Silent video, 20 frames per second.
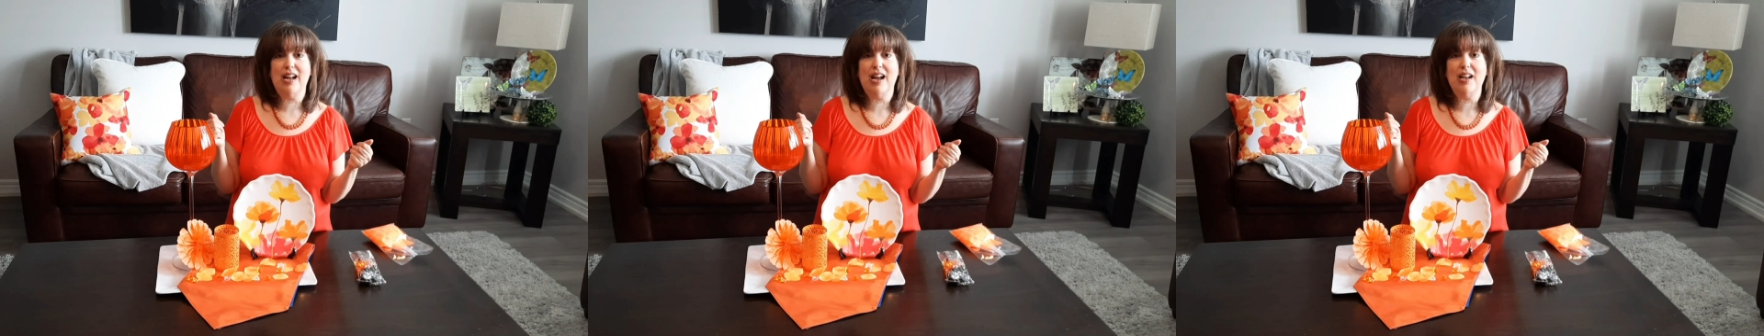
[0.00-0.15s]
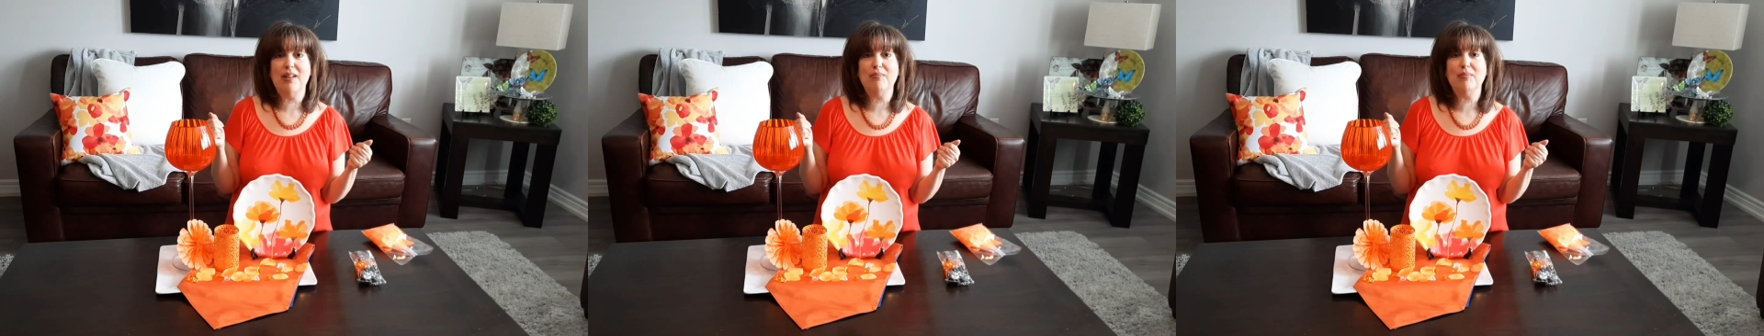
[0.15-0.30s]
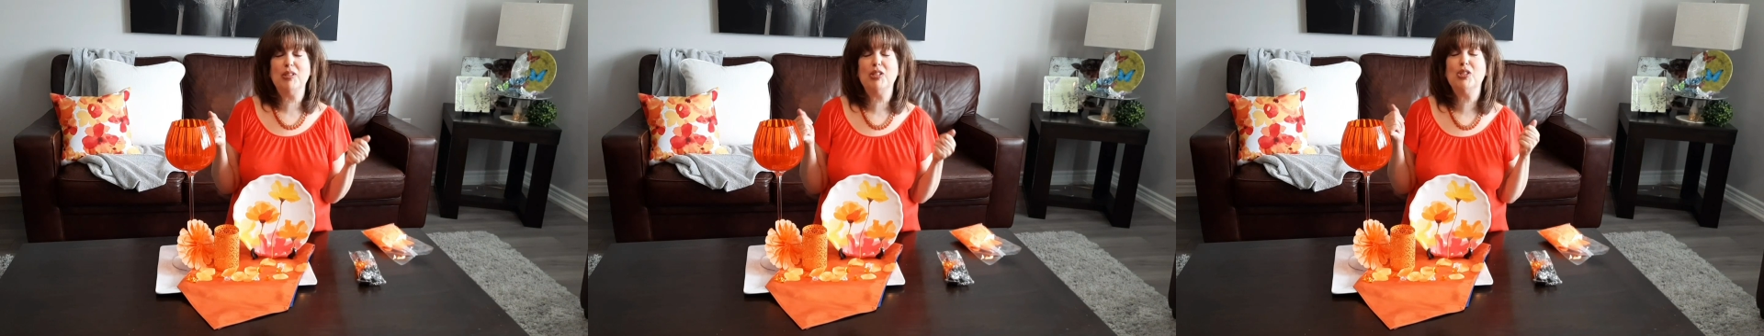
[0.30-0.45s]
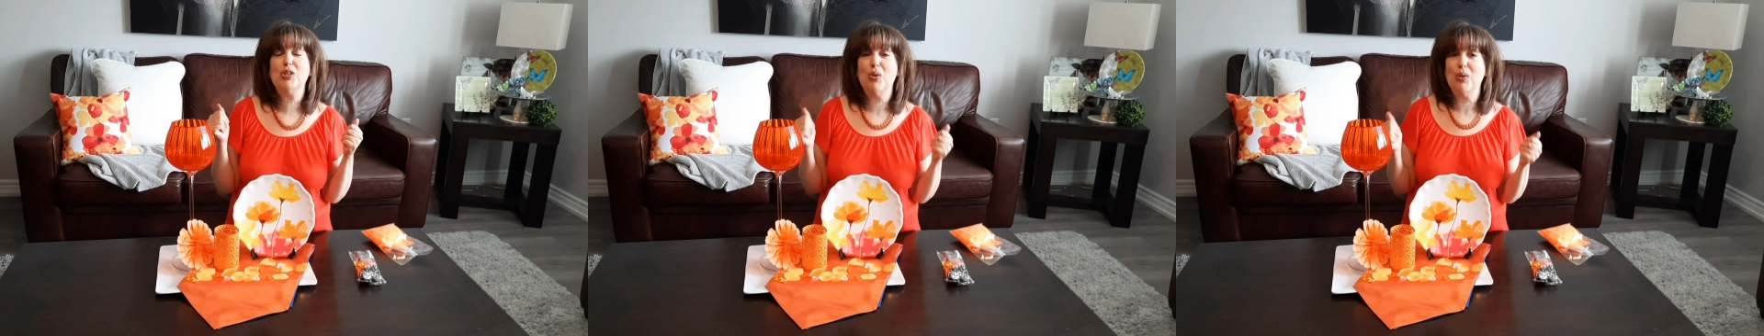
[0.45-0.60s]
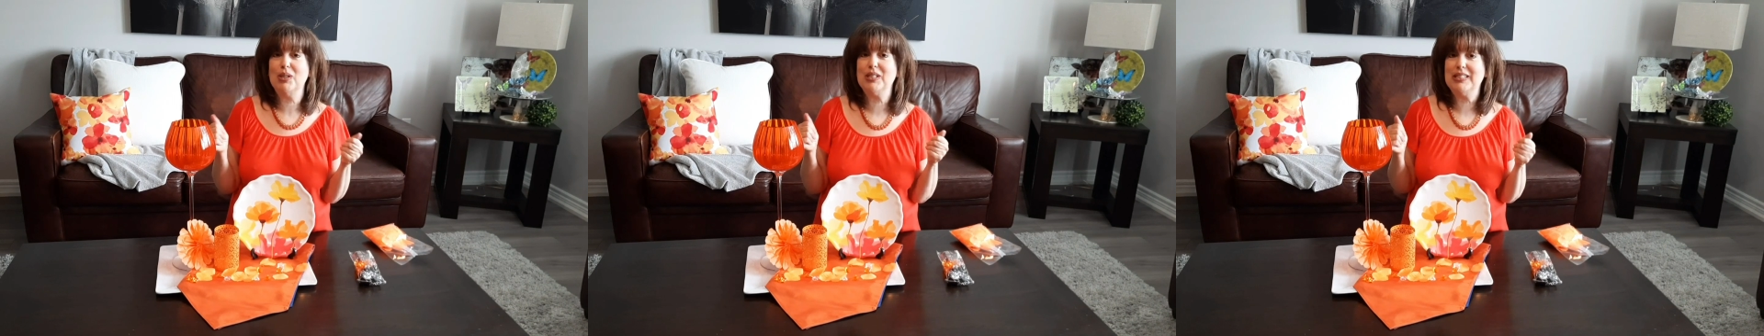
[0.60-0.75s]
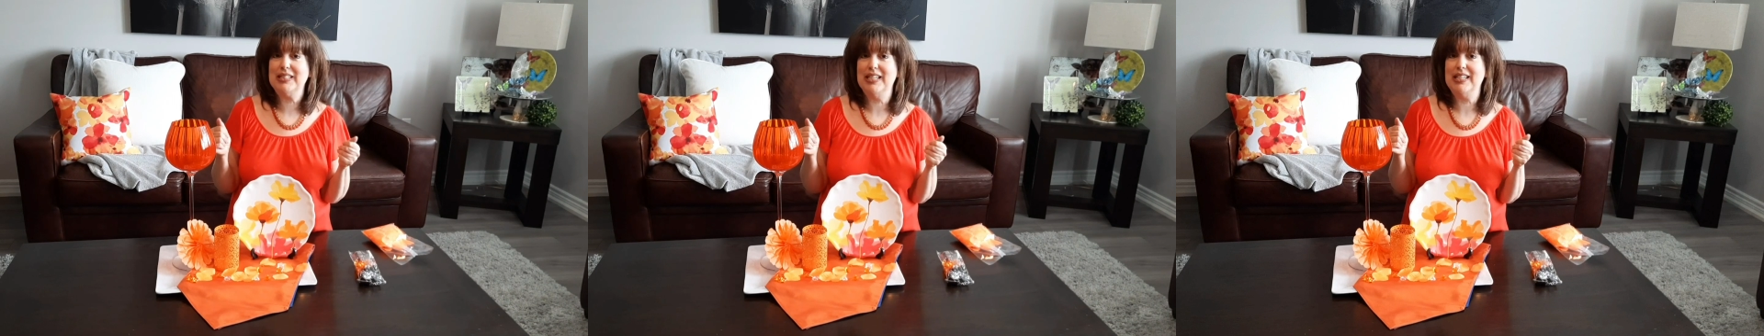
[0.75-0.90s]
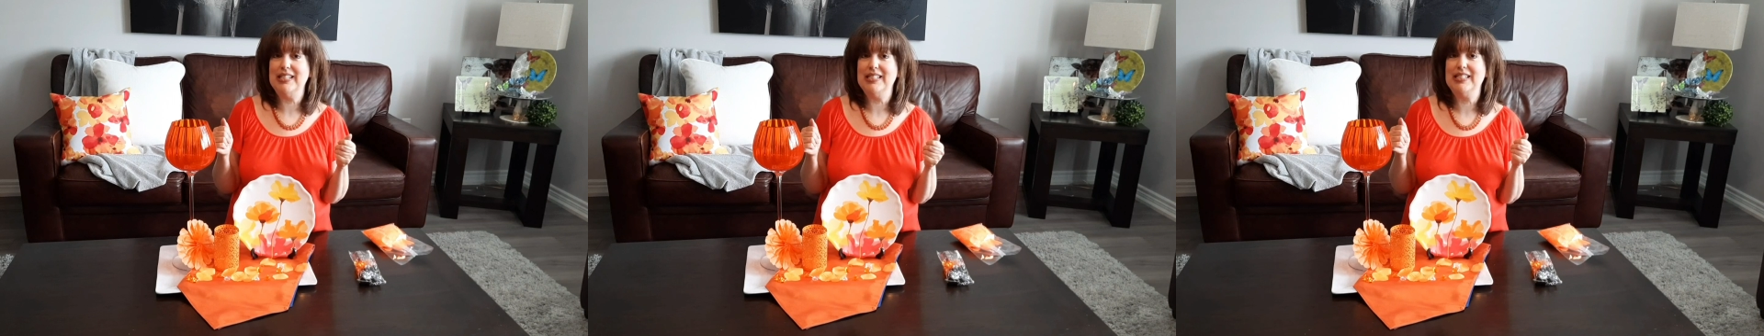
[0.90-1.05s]
I'm so
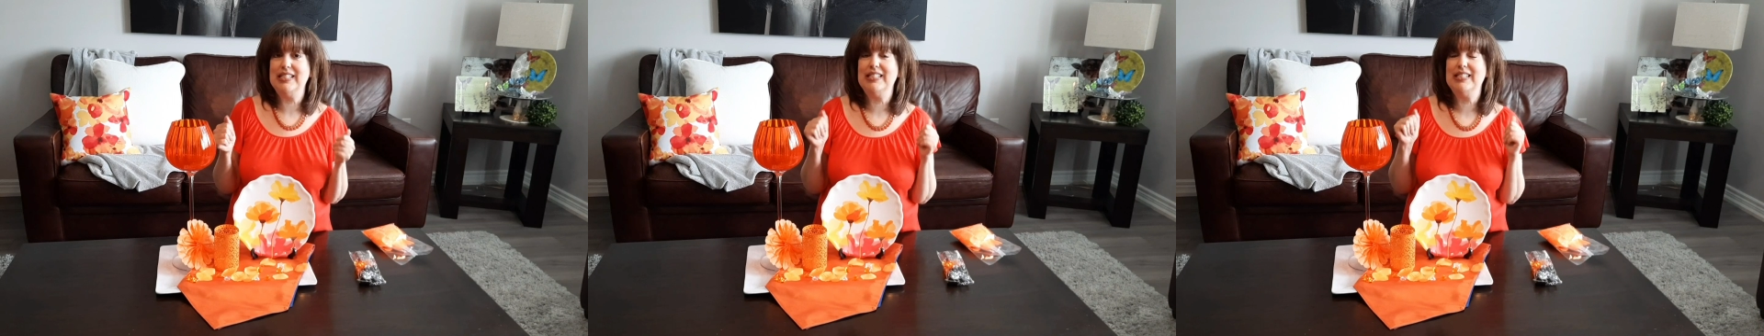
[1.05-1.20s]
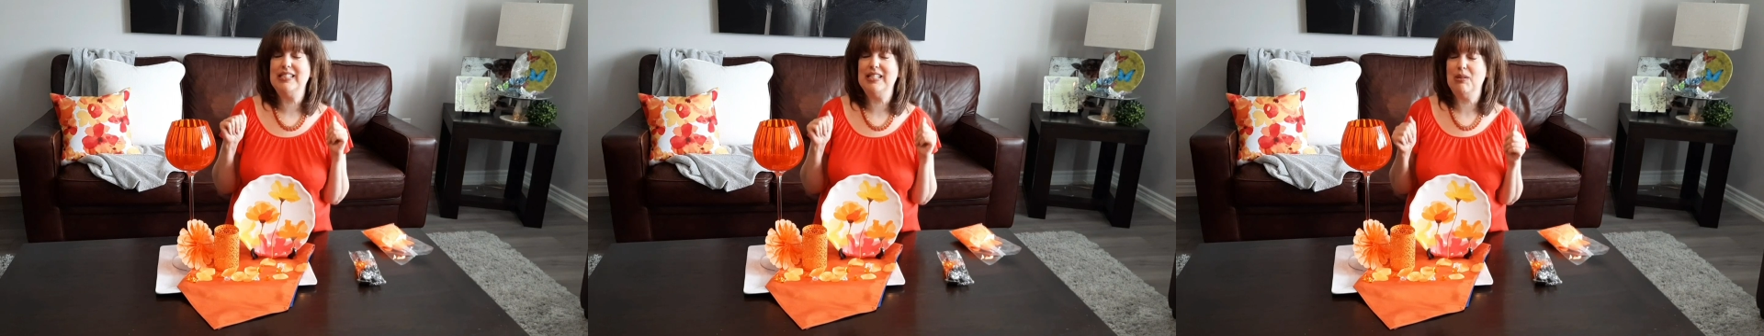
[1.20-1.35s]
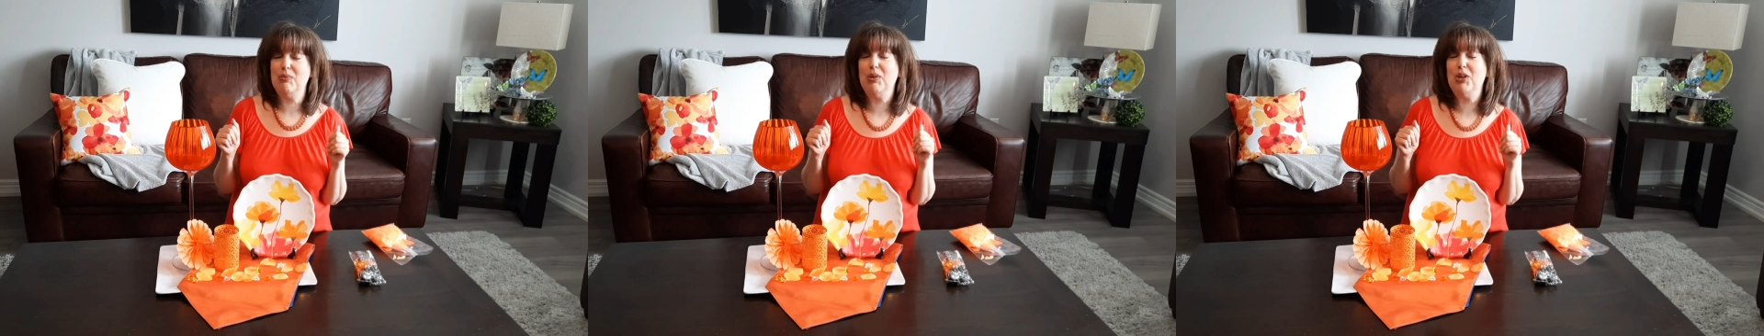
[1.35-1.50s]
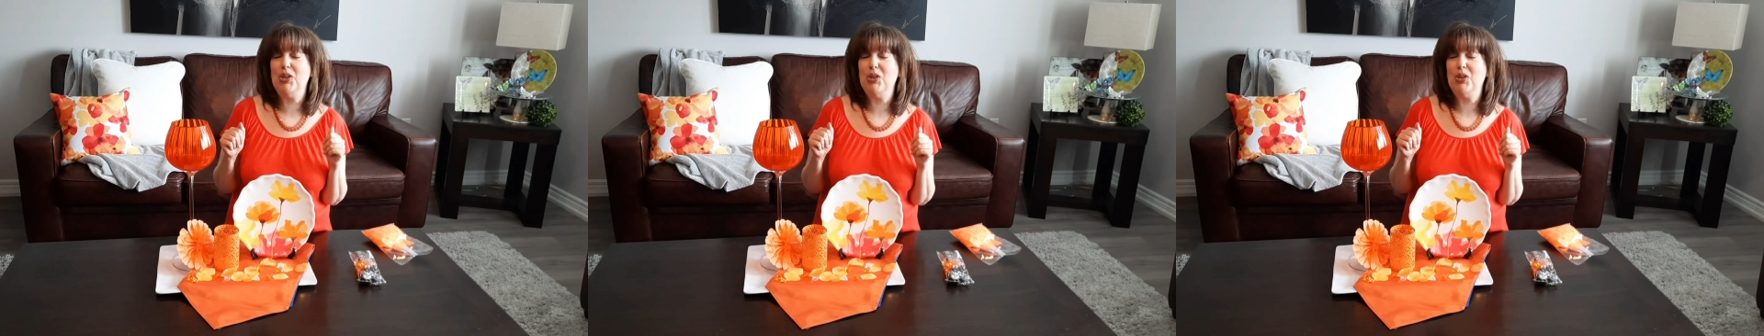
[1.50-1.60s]
excited to see what